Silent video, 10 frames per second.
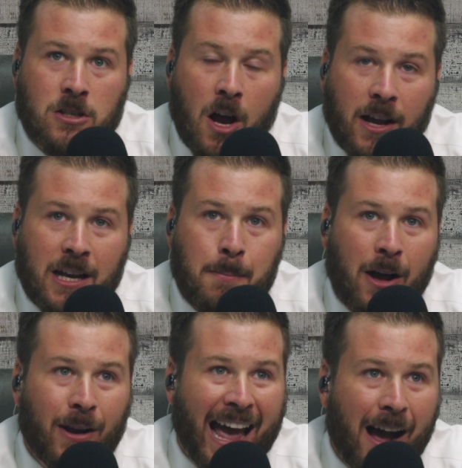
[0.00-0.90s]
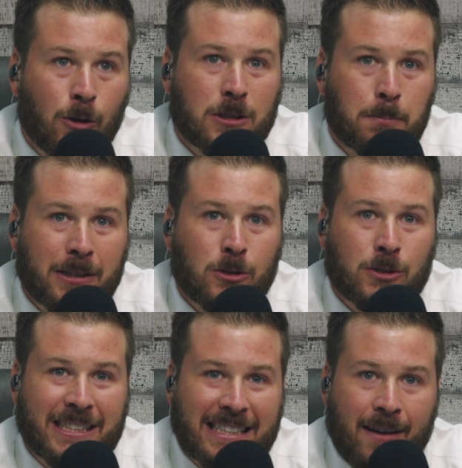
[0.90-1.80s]
Talking about House Bill
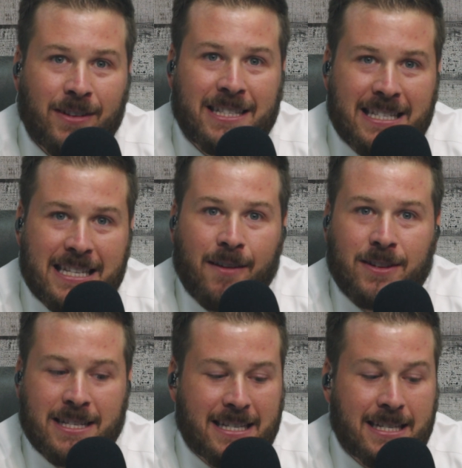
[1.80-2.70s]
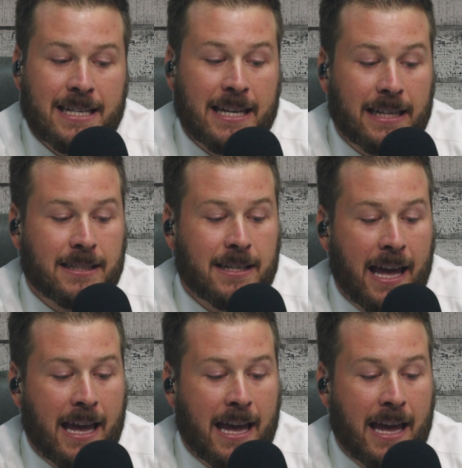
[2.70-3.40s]
776,